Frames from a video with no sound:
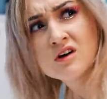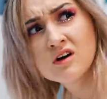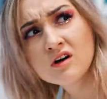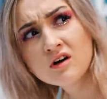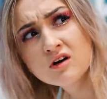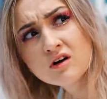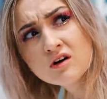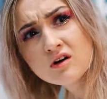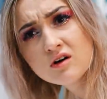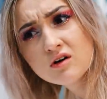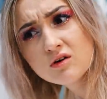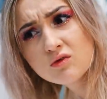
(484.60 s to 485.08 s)

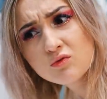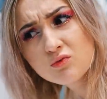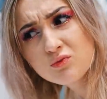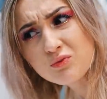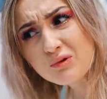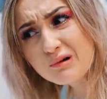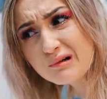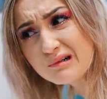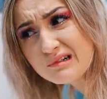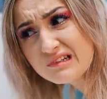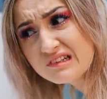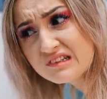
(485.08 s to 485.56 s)
It'll
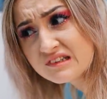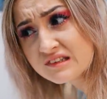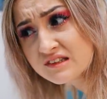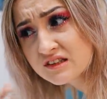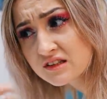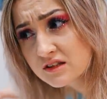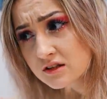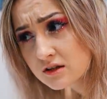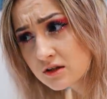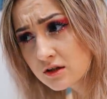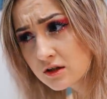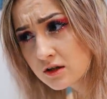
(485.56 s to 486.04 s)
interfere oh, with no. the
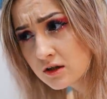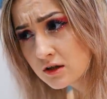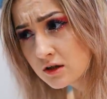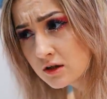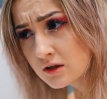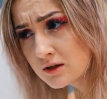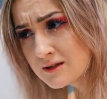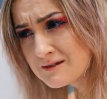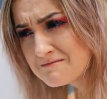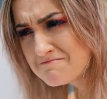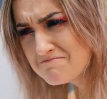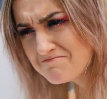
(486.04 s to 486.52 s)

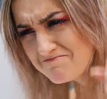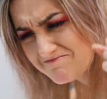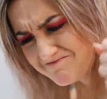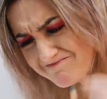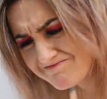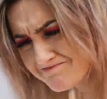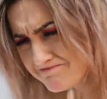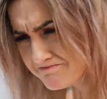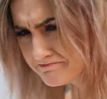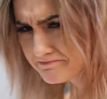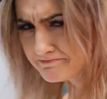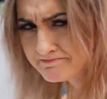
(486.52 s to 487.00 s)
massage!
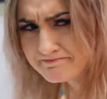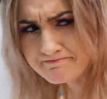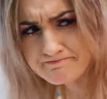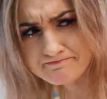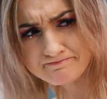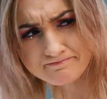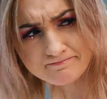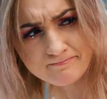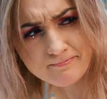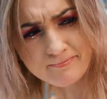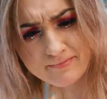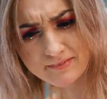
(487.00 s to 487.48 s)
My
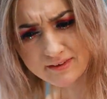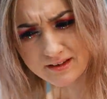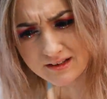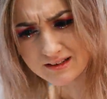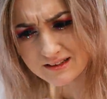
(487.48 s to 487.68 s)
hair?